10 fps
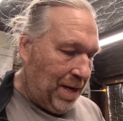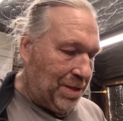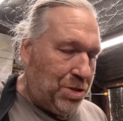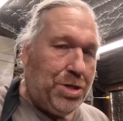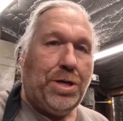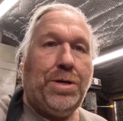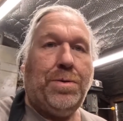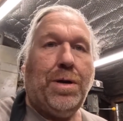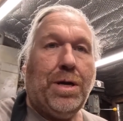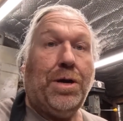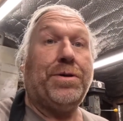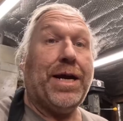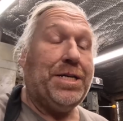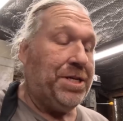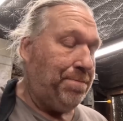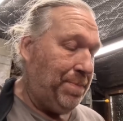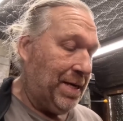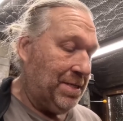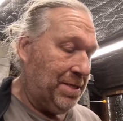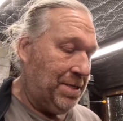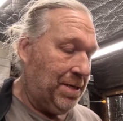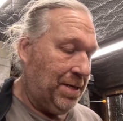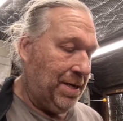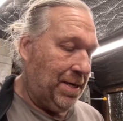and 2 location pins.